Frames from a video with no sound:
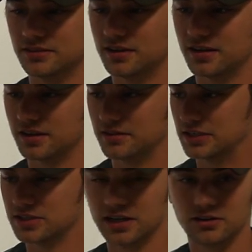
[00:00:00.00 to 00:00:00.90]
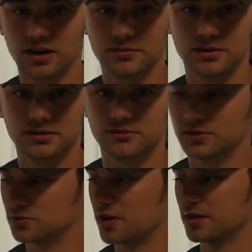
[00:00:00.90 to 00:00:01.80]
uh, I just kind of grabbed it and
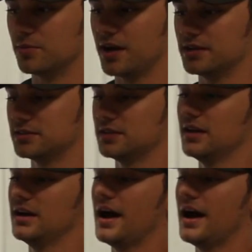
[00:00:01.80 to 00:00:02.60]
was walking past.